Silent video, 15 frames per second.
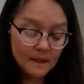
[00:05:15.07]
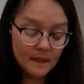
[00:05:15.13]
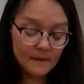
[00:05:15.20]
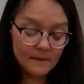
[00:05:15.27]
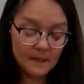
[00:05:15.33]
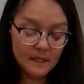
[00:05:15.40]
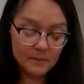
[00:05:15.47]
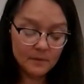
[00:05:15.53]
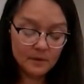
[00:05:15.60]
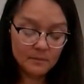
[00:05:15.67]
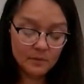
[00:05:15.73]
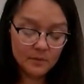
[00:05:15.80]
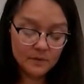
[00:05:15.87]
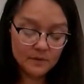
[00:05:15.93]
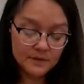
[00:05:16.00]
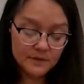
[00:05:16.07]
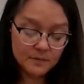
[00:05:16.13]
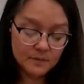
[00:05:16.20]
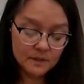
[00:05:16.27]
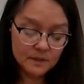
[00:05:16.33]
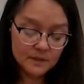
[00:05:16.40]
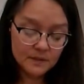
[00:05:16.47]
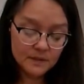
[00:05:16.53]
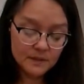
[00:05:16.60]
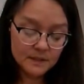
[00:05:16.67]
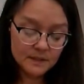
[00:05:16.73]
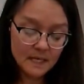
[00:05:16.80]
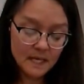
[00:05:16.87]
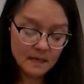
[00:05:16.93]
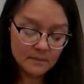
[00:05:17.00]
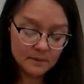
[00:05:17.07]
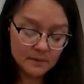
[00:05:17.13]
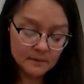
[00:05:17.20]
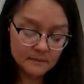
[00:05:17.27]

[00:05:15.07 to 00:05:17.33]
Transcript: And then I'm going to poke this one into the top.